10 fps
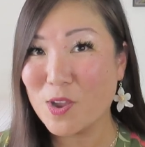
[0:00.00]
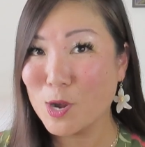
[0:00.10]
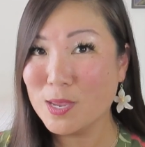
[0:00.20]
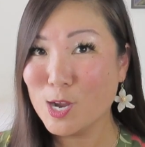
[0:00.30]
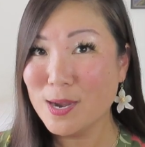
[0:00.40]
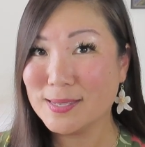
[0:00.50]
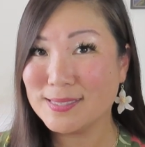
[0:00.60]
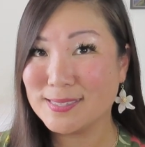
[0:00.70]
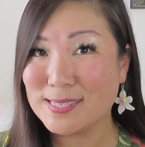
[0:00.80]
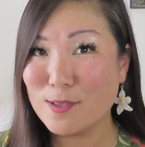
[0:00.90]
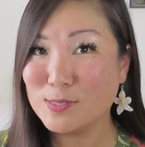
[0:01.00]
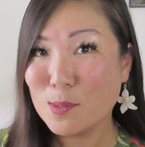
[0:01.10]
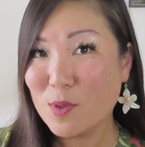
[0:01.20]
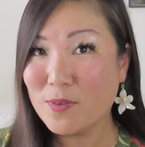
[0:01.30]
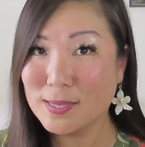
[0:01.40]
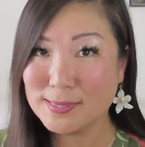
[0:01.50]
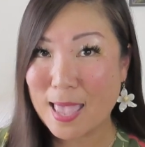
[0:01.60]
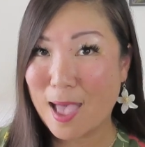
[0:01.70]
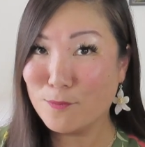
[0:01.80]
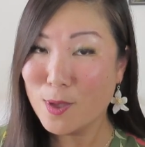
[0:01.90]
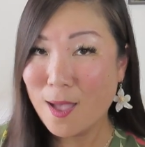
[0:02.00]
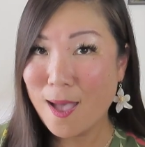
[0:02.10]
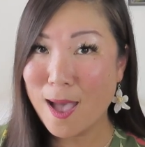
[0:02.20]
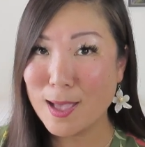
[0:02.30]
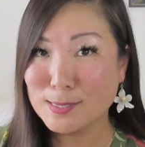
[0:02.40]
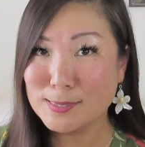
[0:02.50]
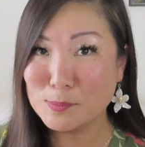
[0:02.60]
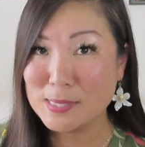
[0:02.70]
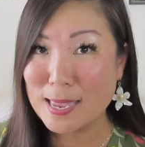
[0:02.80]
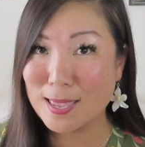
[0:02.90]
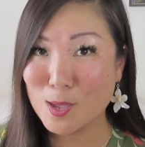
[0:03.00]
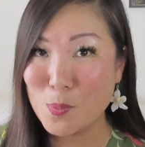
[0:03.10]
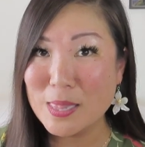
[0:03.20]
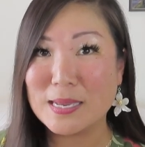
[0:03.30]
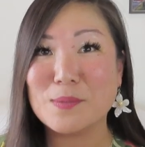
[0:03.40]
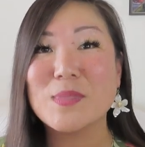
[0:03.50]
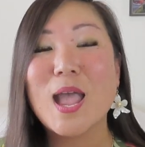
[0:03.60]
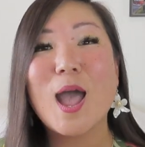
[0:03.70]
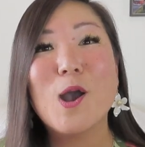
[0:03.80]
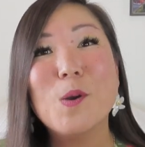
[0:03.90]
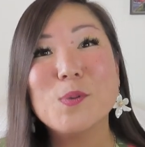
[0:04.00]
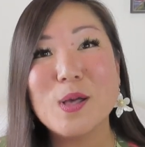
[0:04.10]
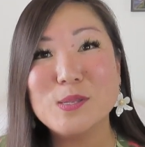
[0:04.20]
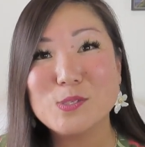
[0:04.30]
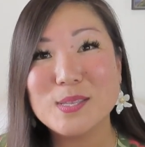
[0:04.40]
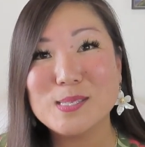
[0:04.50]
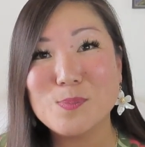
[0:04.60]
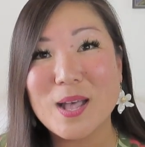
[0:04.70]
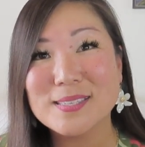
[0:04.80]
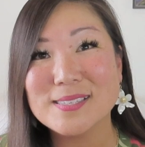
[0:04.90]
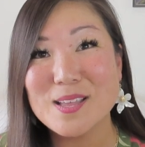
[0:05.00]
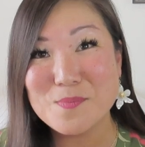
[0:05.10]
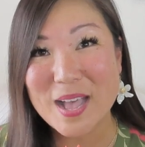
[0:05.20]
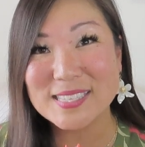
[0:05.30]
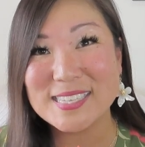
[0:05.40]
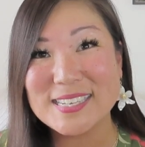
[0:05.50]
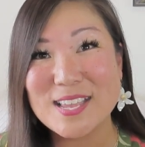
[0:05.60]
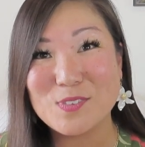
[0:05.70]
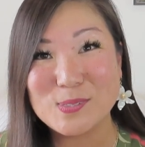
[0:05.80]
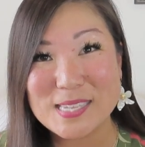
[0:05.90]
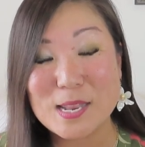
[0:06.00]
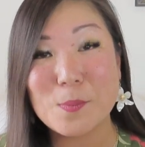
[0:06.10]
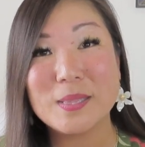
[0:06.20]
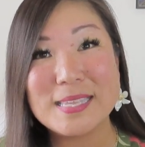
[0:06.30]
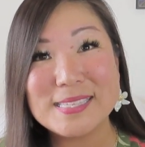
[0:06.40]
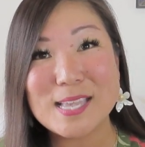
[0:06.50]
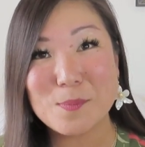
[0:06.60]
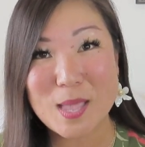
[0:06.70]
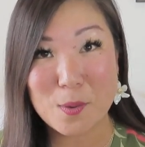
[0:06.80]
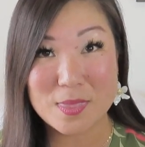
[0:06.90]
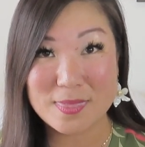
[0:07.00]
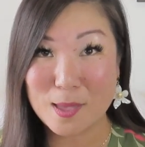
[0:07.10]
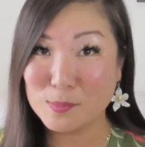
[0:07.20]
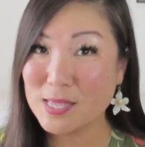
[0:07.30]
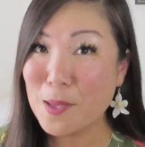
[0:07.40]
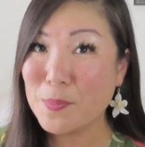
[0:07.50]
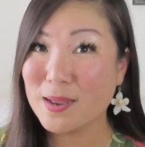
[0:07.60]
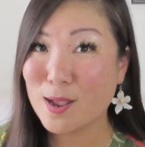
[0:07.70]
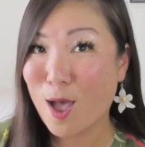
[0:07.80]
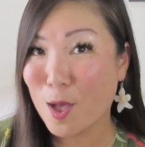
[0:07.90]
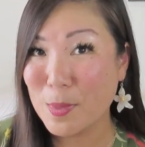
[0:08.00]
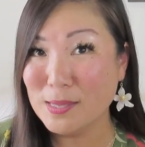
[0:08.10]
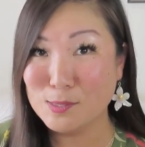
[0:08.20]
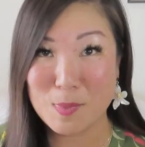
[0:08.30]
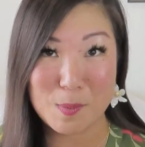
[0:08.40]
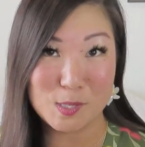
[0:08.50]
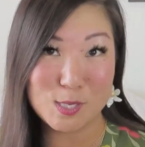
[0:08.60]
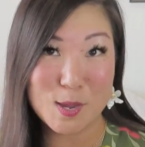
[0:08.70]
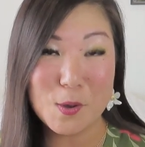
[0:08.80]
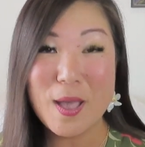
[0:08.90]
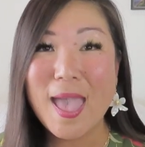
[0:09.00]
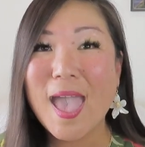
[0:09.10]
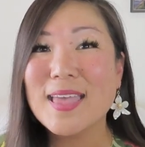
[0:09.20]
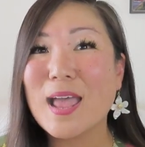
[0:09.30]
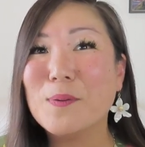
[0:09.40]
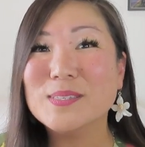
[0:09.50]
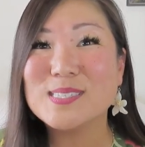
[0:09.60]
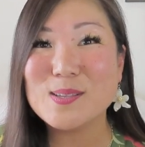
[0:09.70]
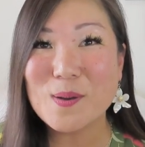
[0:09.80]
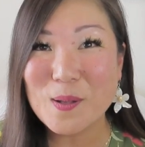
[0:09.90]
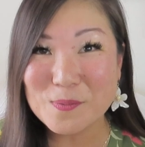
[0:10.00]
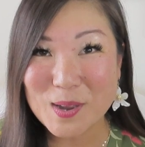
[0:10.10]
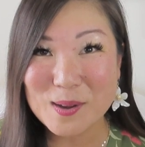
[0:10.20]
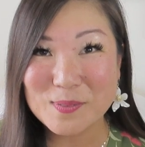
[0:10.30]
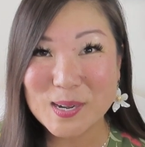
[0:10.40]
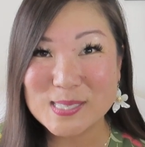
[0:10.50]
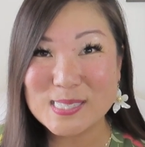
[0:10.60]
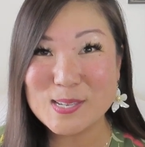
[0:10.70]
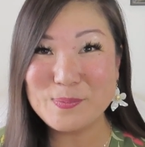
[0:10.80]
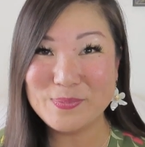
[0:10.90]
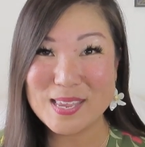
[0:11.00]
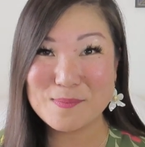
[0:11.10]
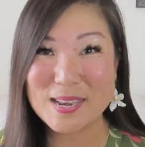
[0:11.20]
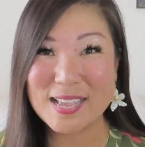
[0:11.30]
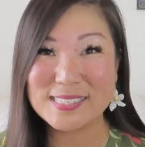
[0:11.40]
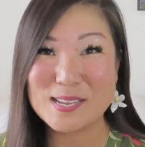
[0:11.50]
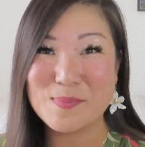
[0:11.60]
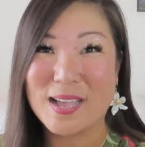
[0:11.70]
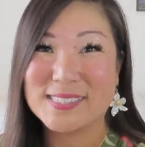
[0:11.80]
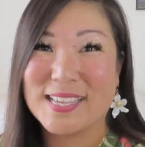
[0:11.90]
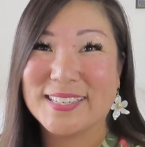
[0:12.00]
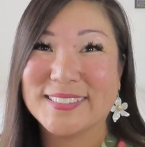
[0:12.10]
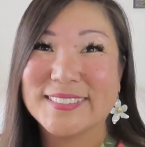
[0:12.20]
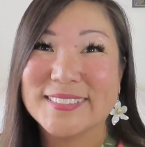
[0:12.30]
very curious to see if some of us have uh, some psychic ability. I hope you all enjoyed this box unboxing. If you did, please help me out with a thumbs up and a comment, maybe two. And I will see you all very, very soon in my next unboxing.